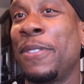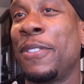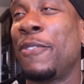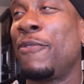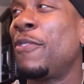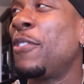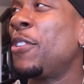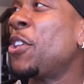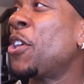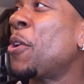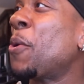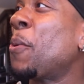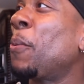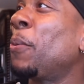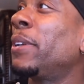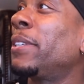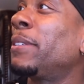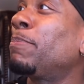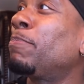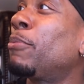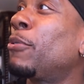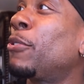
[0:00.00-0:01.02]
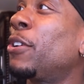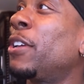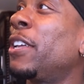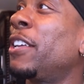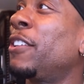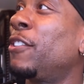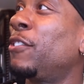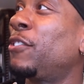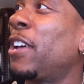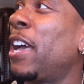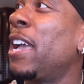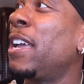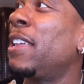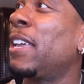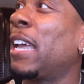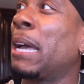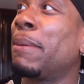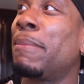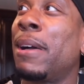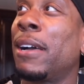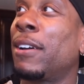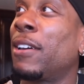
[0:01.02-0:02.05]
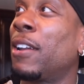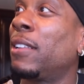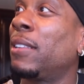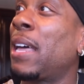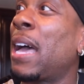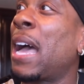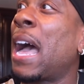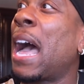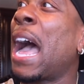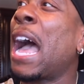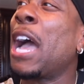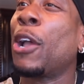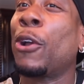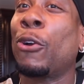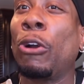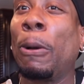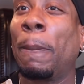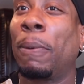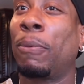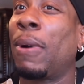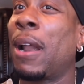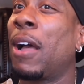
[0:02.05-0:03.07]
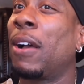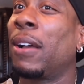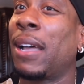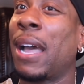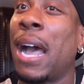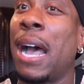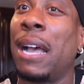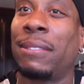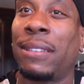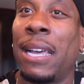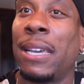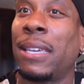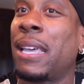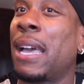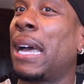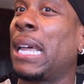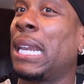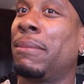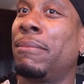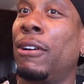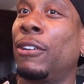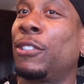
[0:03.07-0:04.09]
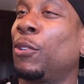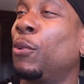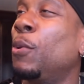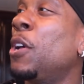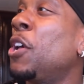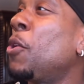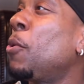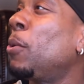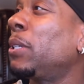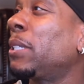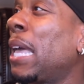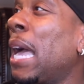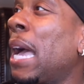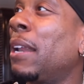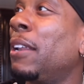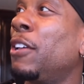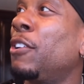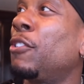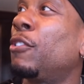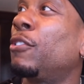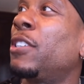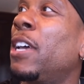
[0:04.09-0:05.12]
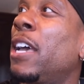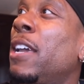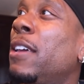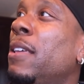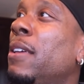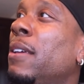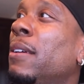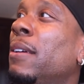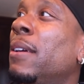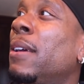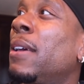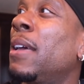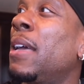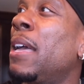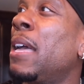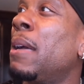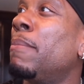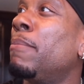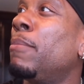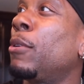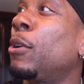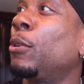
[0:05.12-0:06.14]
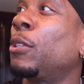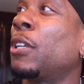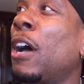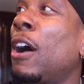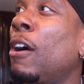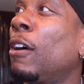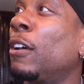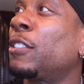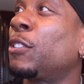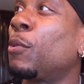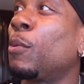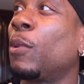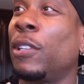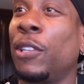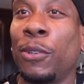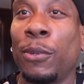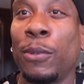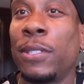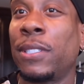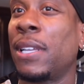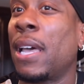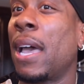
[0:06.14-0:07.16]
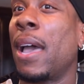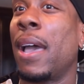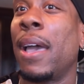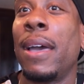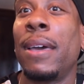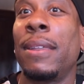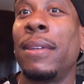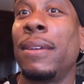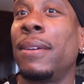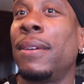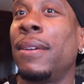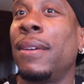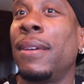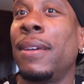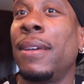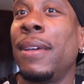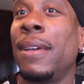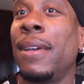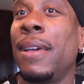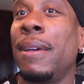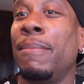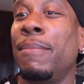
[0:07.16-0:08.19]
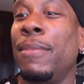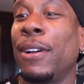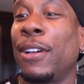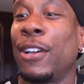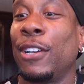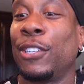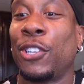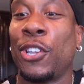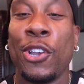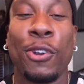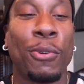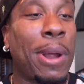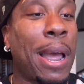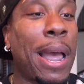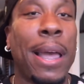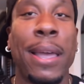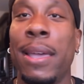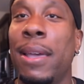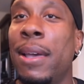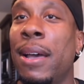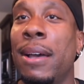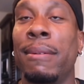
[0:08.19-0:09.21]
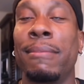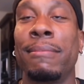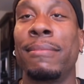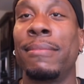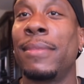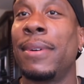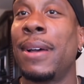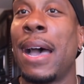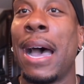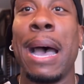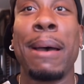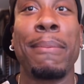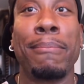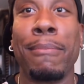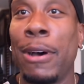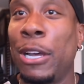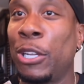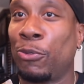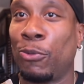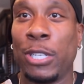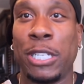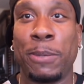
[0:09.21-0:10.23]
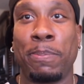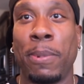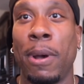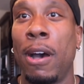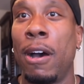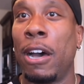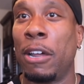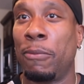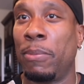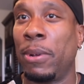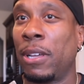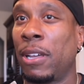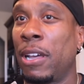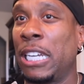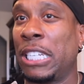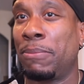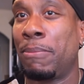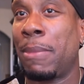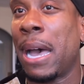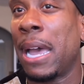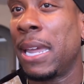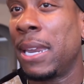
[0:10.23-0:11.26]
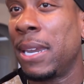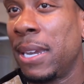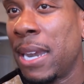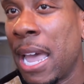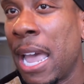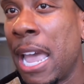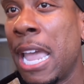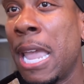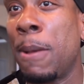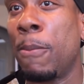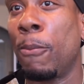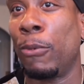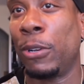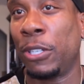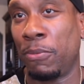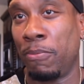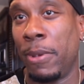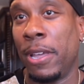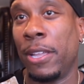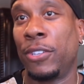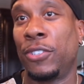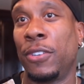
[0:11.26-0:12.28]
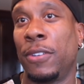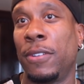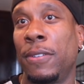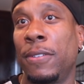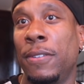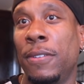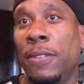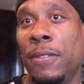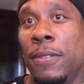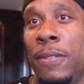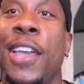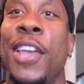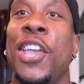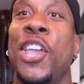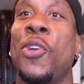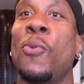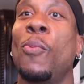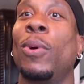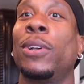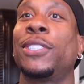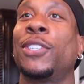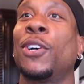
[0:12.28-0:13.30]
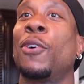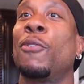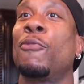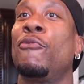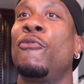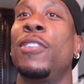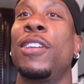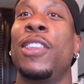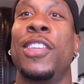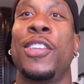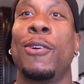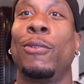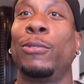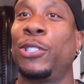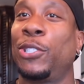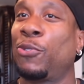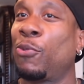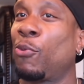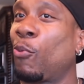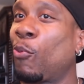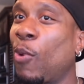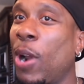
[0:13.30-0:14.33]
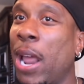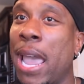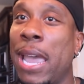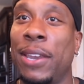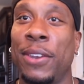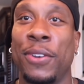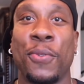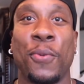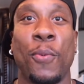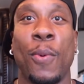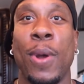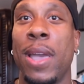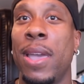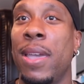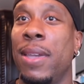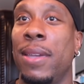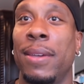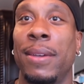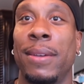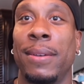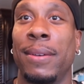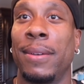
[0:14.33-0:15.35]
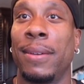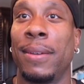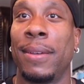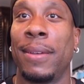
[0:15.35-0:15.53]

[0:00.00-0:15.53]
The video was pretty entertaining. I'm not gonna lie. I grew up around guys like Kali Muscle. It was kind of entertaining, but it was also a little sad because here I am. I must respond because my name was mentioned. He was on video just ranting away.